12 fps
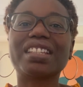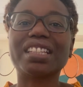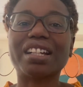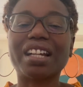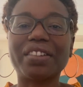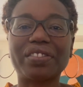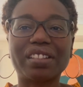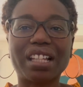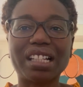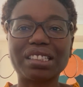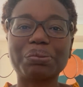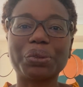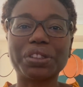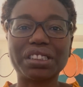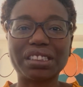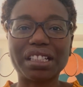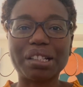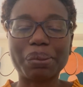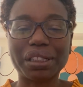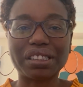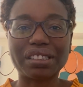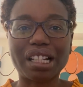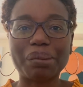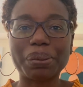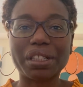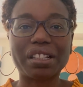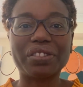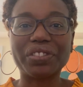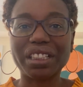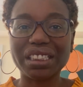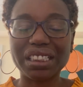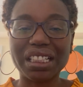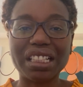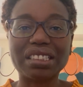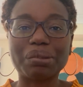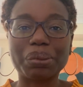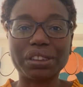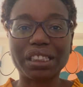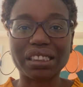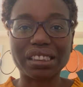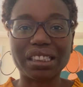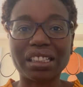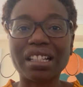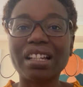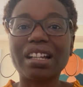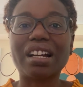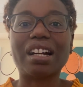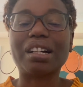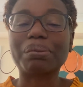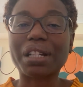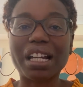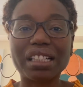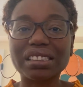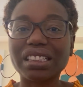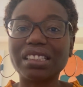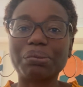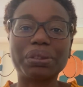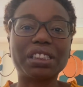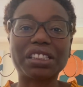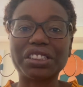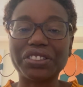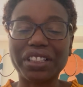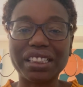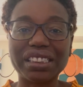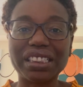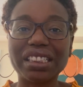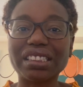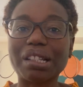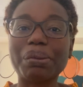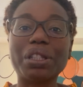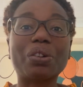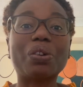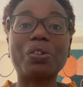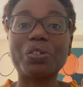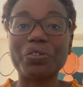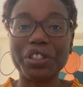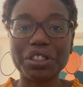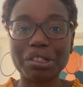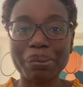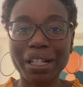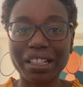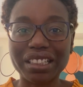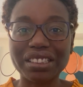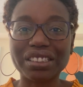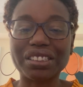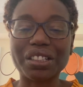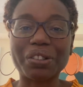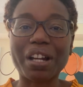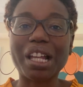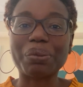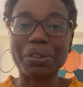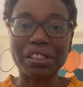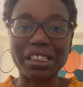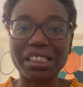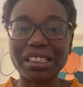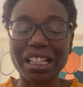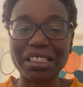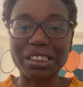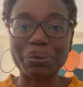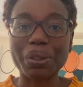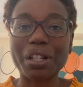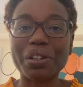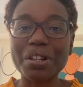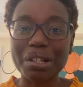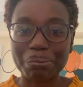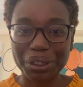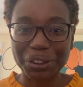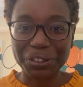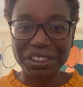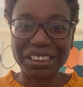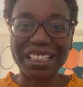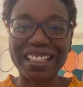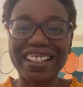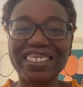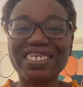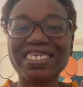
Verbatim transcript: Now, I have lots more to say about the topic of NDAs and protecting um, content and protecting your ideas. I made a whole video about it, so I will link that as well. Be sure to check it out.